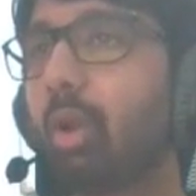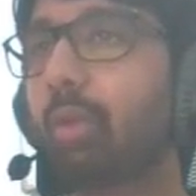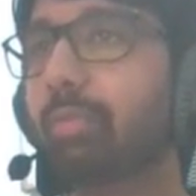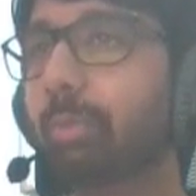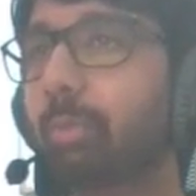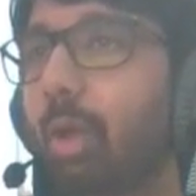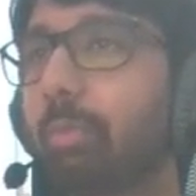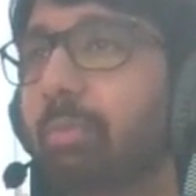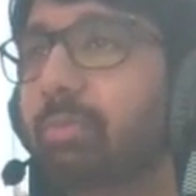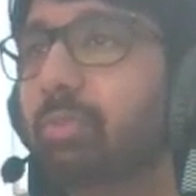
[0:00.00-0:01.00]
of the
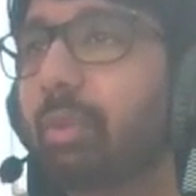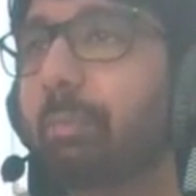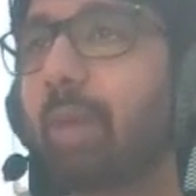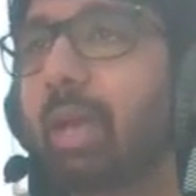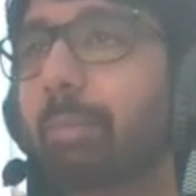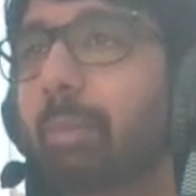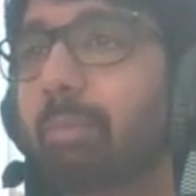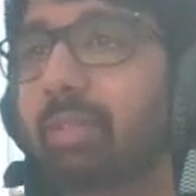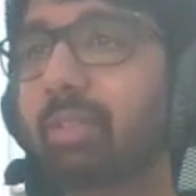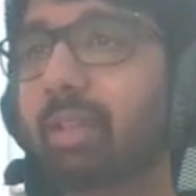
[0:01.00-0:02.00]
problems from my
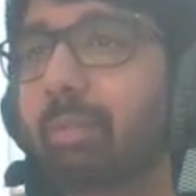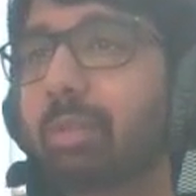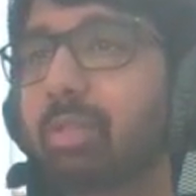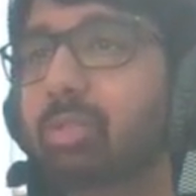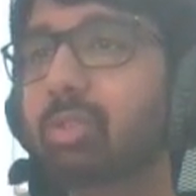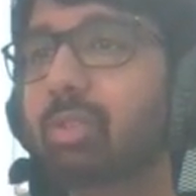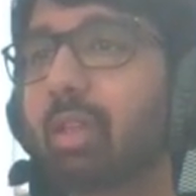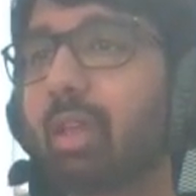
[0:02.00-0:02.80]
public database,